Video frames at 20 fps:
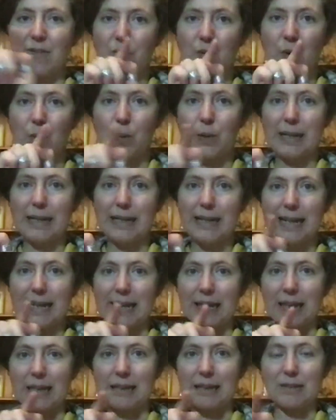you
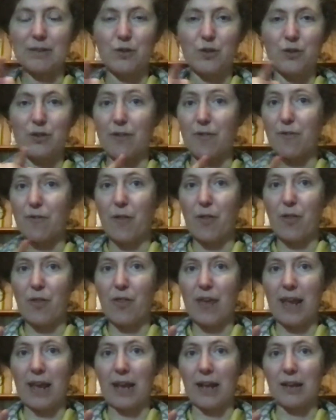links to different
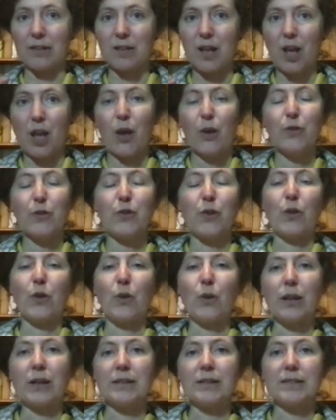things, so
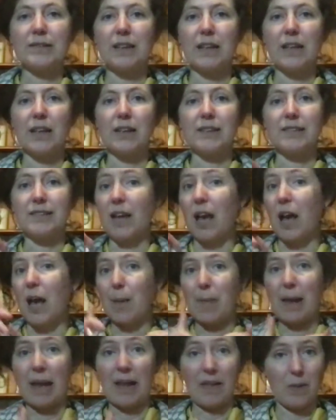you can see us
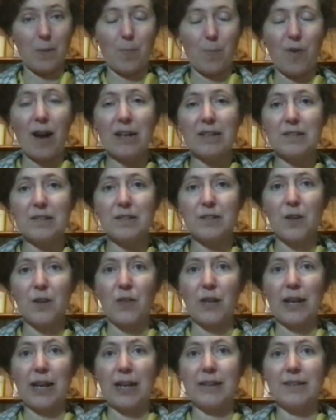in the press. So
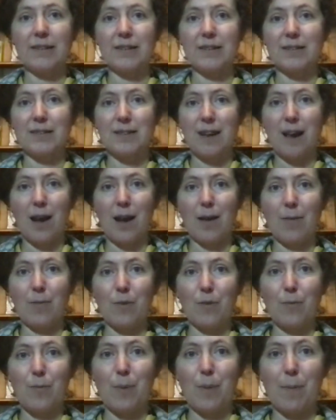the latest time
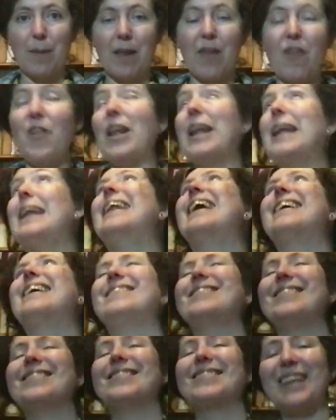we've been the
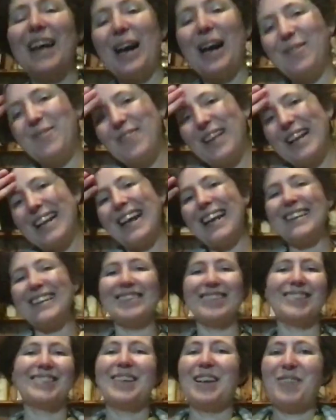
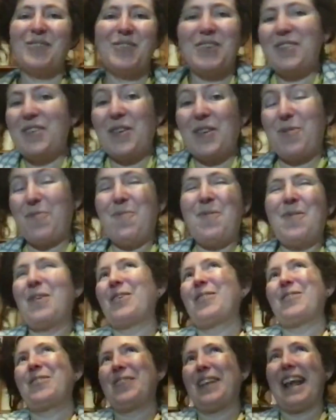latest time, she says
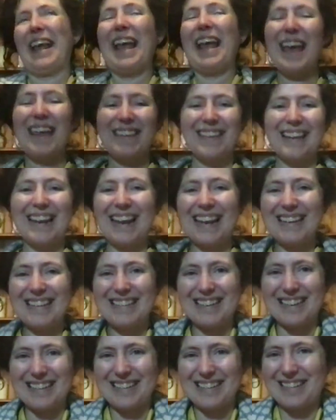modestly, the
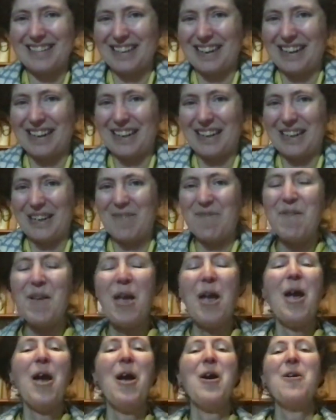latest time
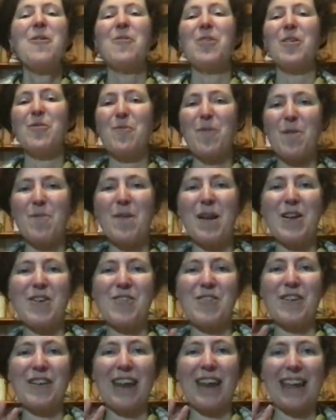we've been
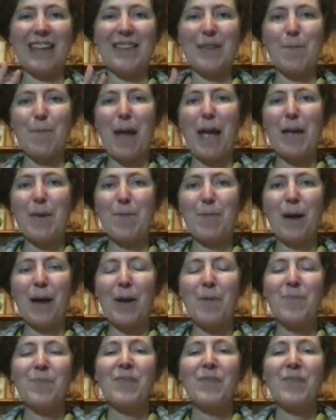mentioned in the paper.